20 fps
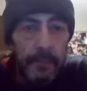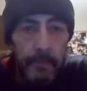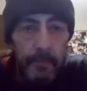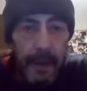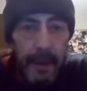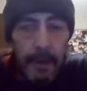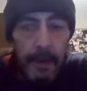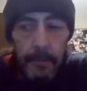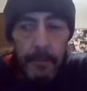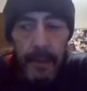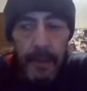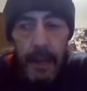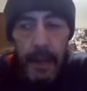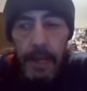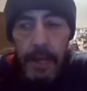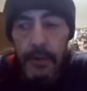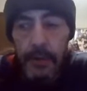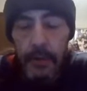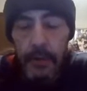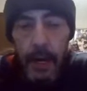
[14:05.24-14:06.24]
my
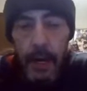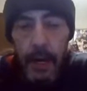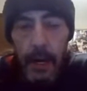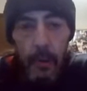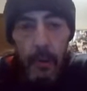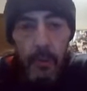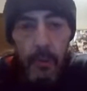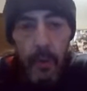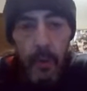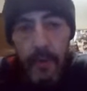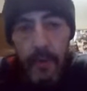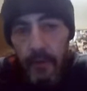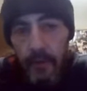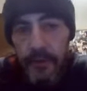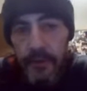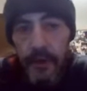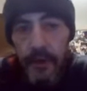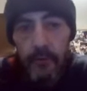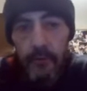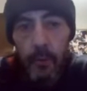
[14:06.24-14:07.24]
companion, trying to remove
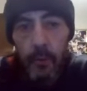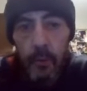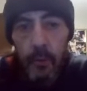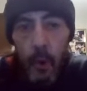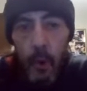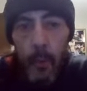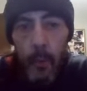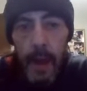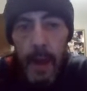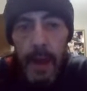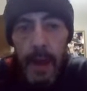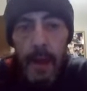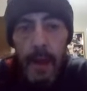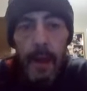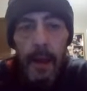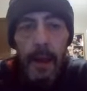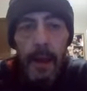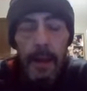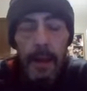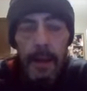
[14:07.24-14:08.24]
everything from probate
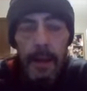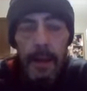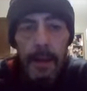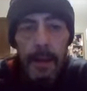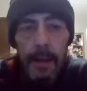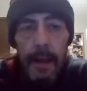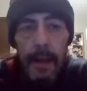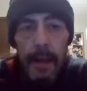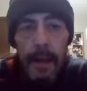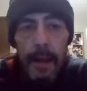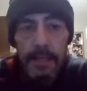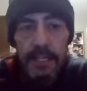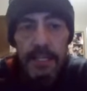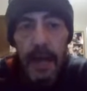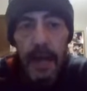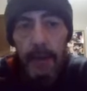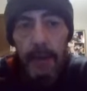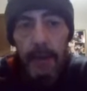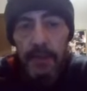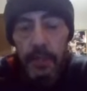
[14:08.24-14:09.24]
and
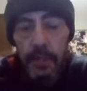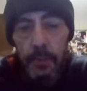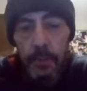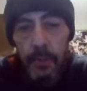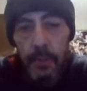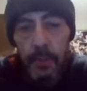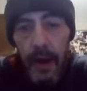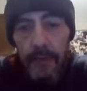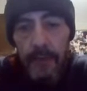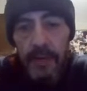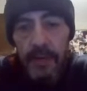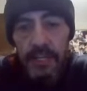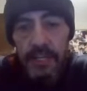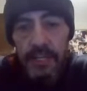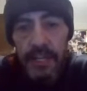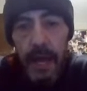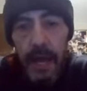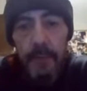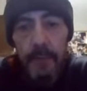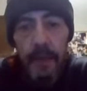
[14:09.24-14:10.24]
establish her private
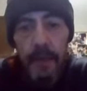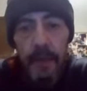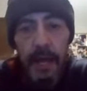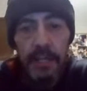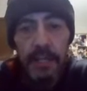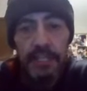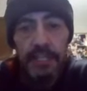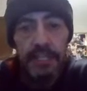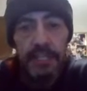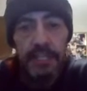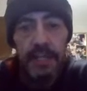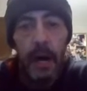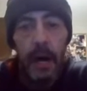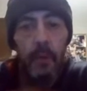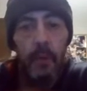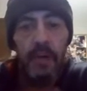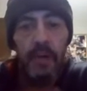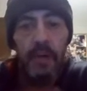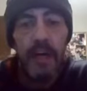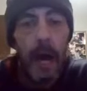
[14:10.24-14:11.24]
estate because she's
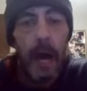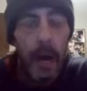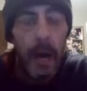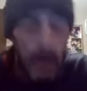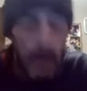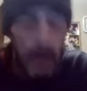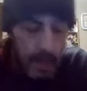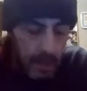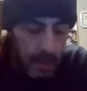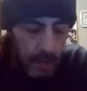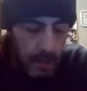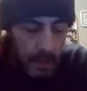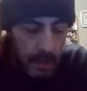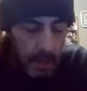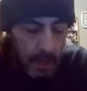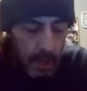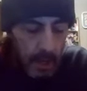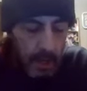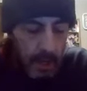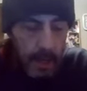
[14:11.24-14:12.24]
now retired.
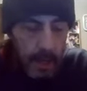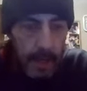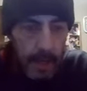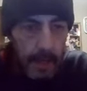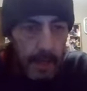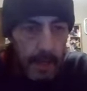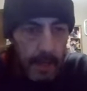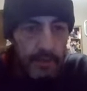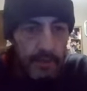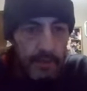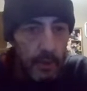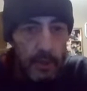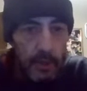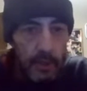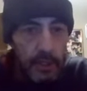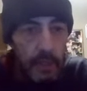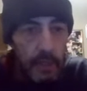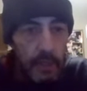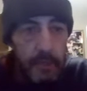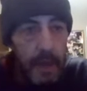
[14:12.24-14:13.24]
And so
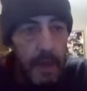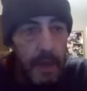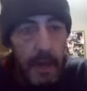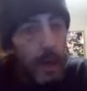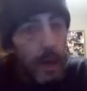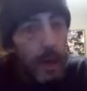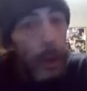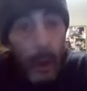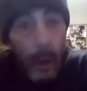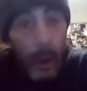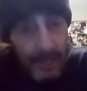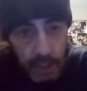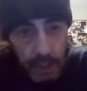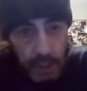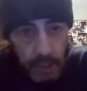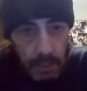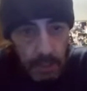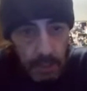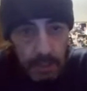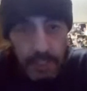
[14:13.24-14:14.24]
there shouldn't be any
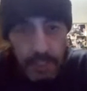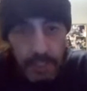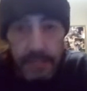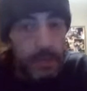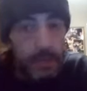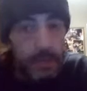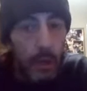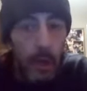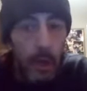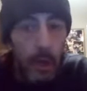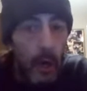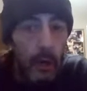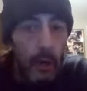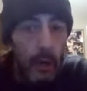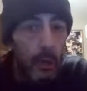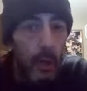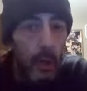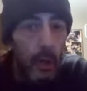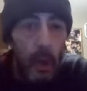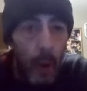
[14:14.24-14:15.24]
question. She's no
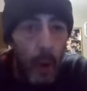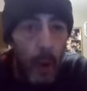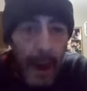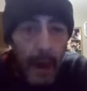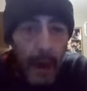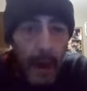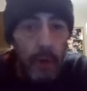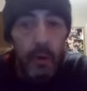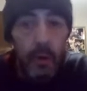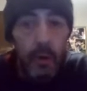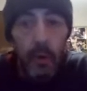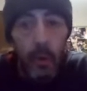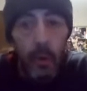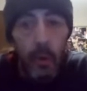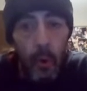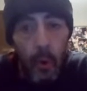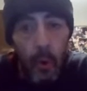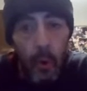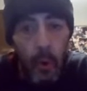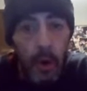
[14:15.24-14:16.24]
longer required
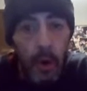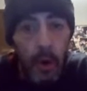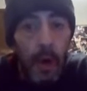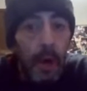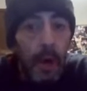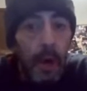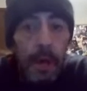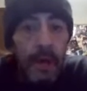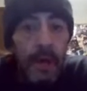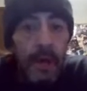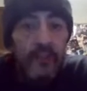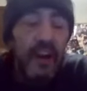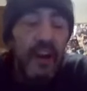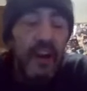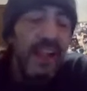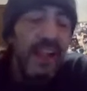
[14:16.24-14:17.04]
nor even